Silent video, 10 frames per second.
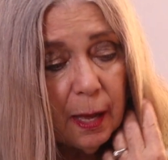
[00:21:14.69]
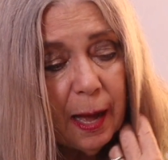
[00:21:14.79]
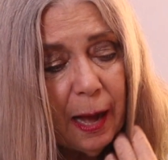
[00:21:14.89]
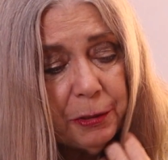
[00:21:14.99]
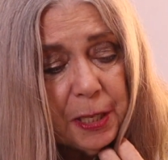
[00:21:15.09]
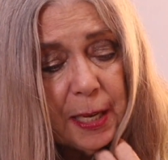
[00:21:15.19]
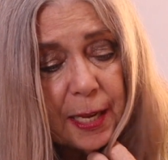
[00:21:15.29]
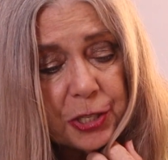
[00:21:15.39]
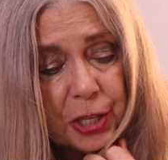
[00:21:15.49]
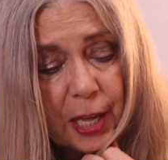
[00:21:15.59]
how did
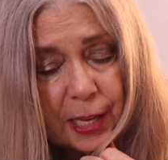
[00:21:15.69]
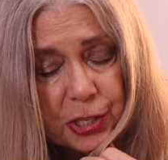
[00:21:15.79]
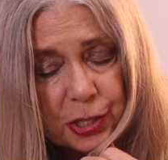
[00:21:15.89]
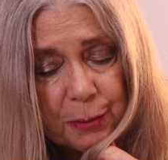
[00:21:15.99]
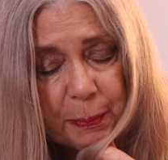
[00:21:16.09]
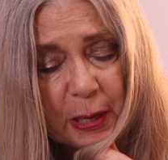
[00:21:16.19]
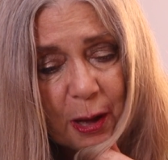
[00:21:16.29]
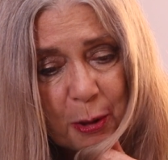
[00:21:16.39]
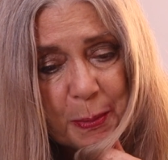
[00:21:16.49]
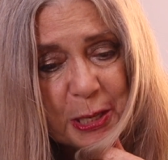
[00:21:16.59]
education
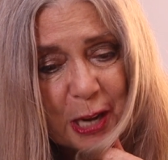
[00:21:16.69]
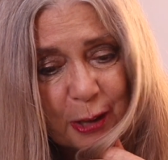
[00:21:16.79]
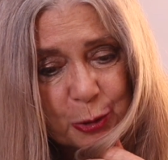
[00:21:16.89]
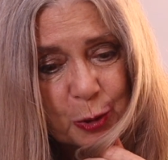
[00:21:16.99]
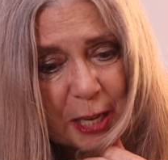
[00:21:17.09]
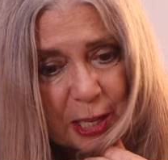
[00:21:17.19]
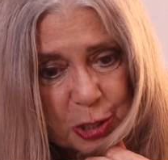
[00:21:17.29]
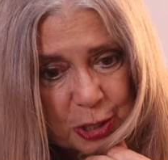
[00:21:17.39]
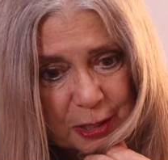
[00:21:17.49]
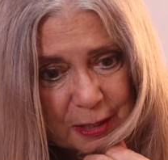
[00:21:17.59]
become
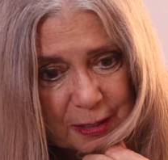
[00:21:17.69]
indoctrination?